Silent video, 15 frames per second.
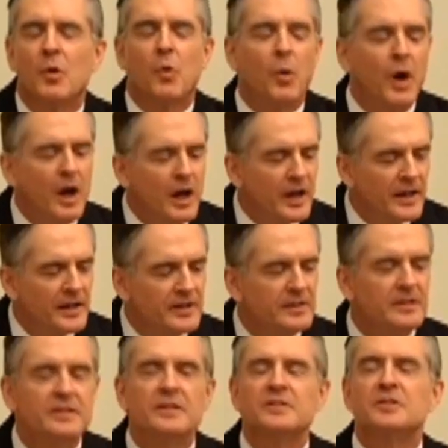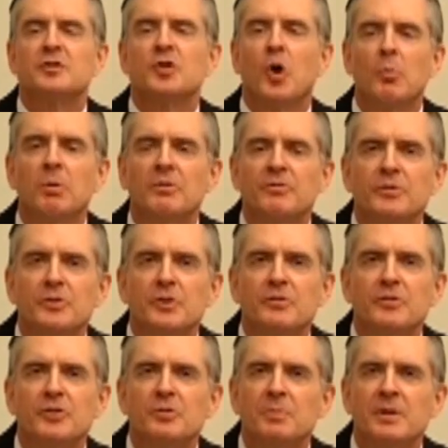Why did this noble view of
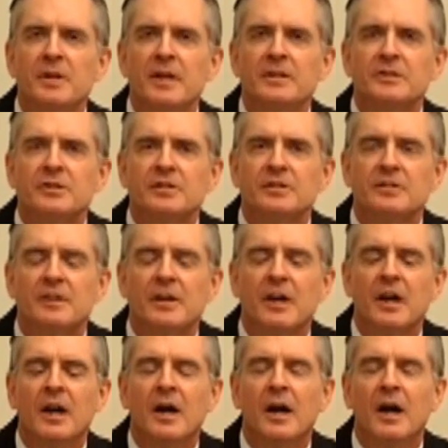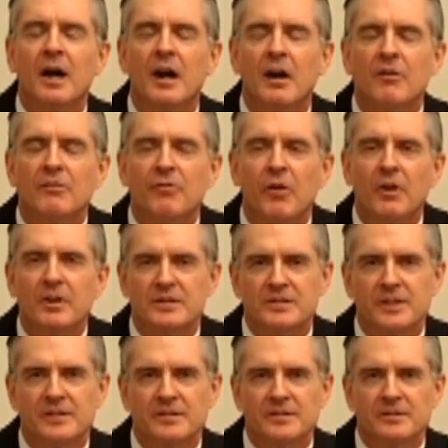human nature fall
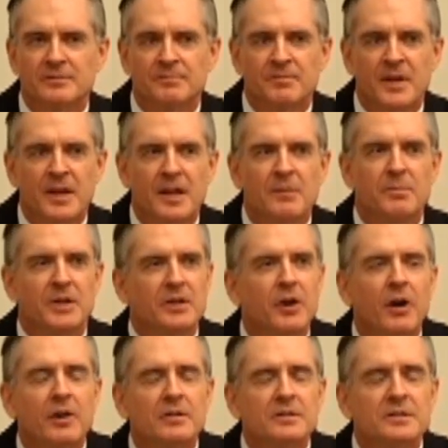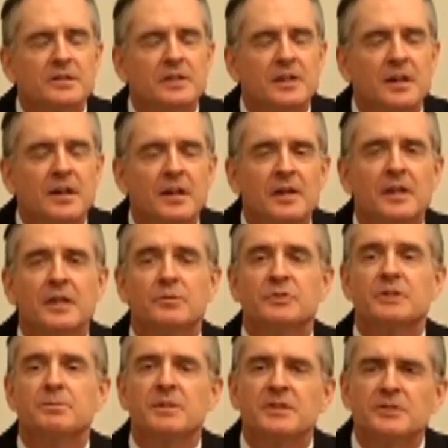asunder? Because it was
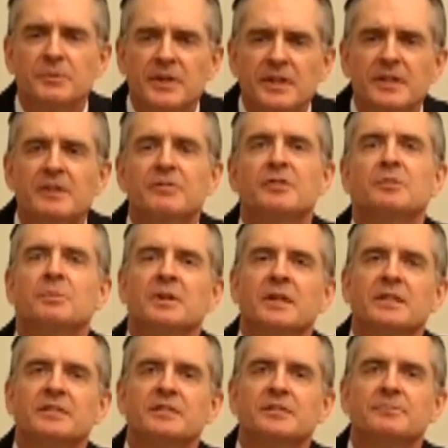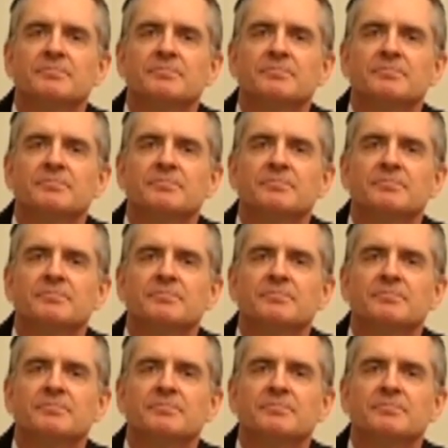a misreading of human nature.